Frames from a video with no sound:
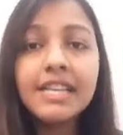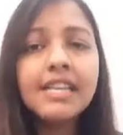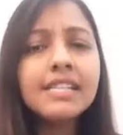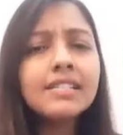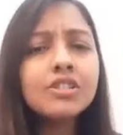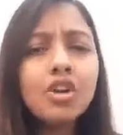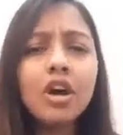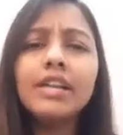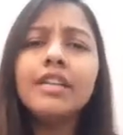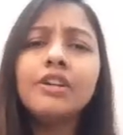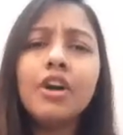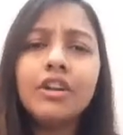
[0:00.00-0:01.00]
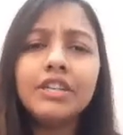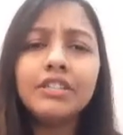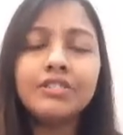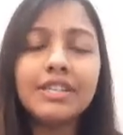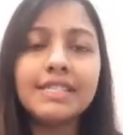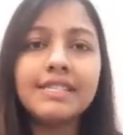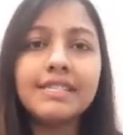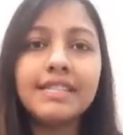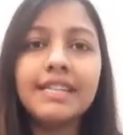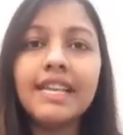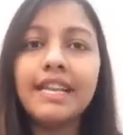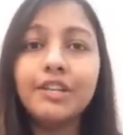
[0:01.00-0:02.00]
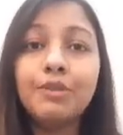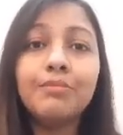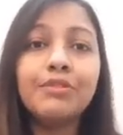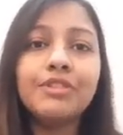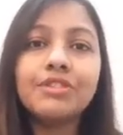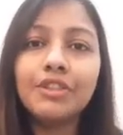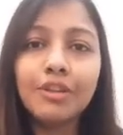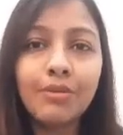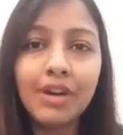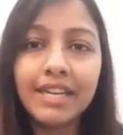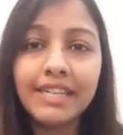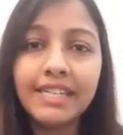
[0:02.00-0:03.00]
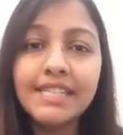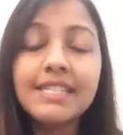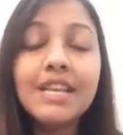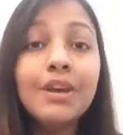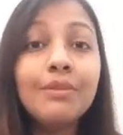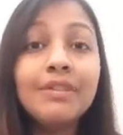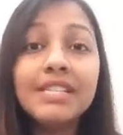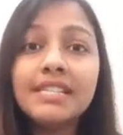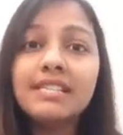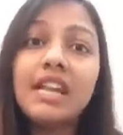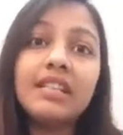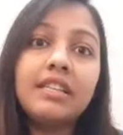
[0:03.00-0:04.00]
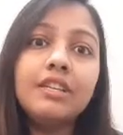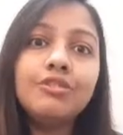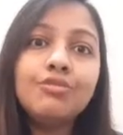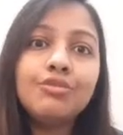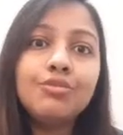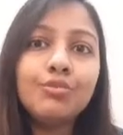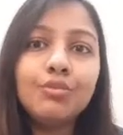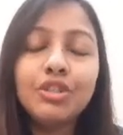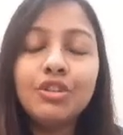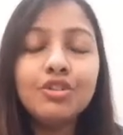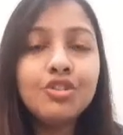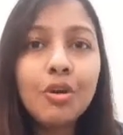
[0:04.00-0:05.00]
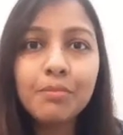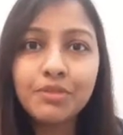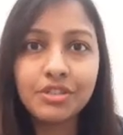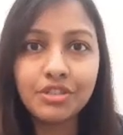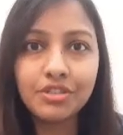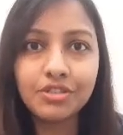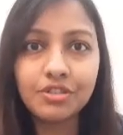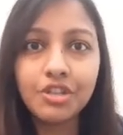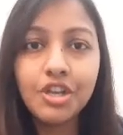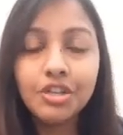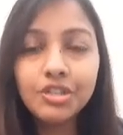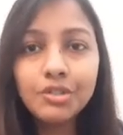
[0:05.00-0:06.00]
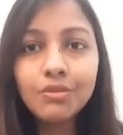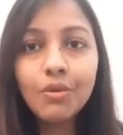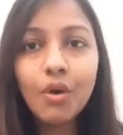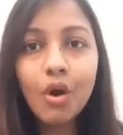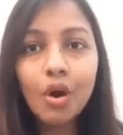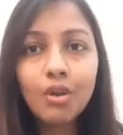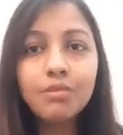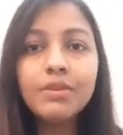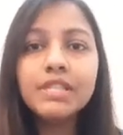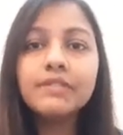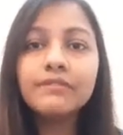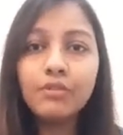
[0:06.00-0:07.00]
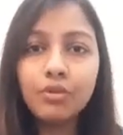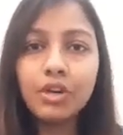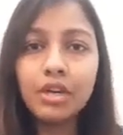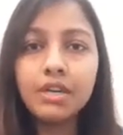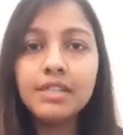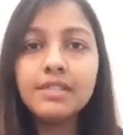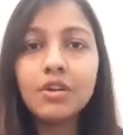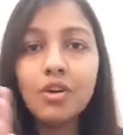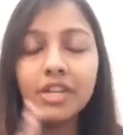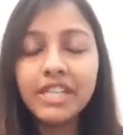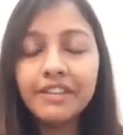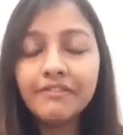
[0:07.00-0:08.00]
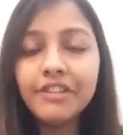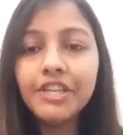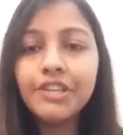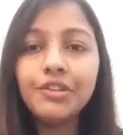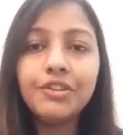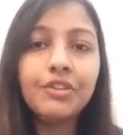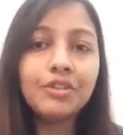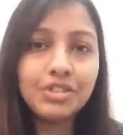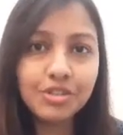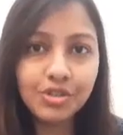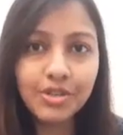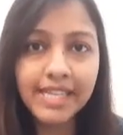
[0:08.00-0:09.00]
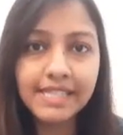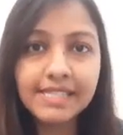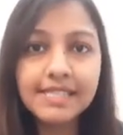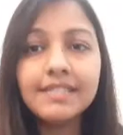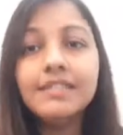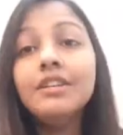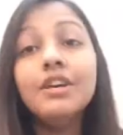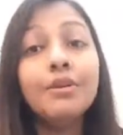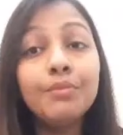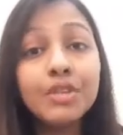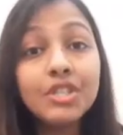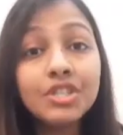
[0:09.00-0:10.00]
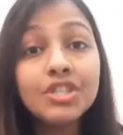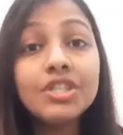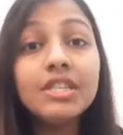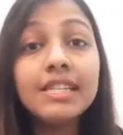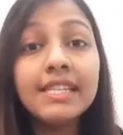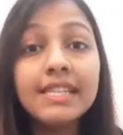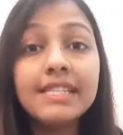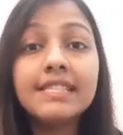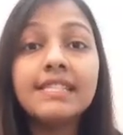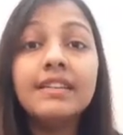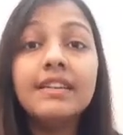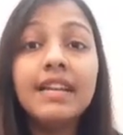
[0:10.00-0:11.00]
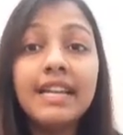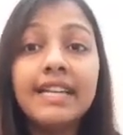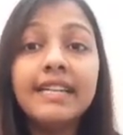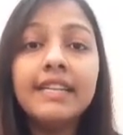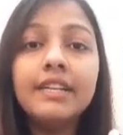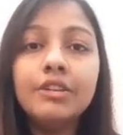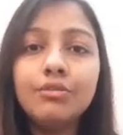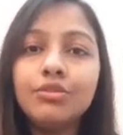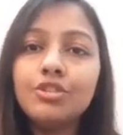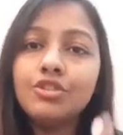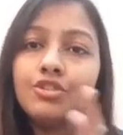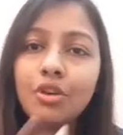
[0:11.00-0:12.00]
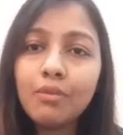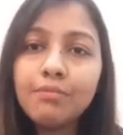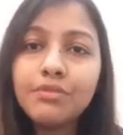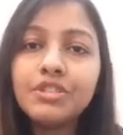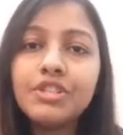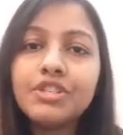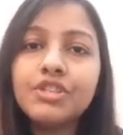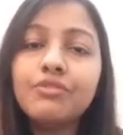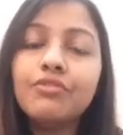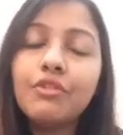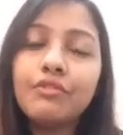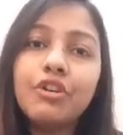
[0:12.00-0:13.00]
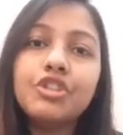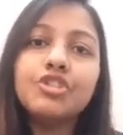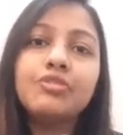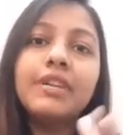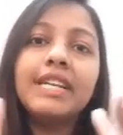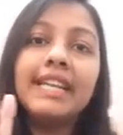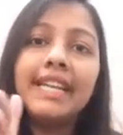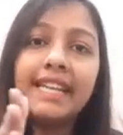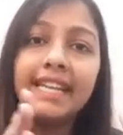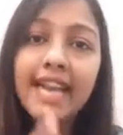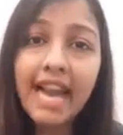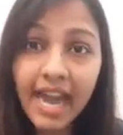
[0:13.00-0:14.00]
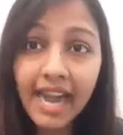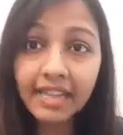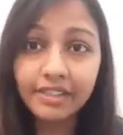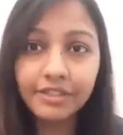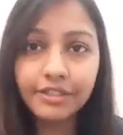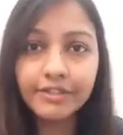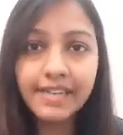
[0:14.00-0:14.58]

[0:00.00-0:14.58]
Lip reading: He is not at all interested in your personal qualities which has nothing to do with your job position. So always focus on giving your strengths which is related to the job position for what you are getting hired,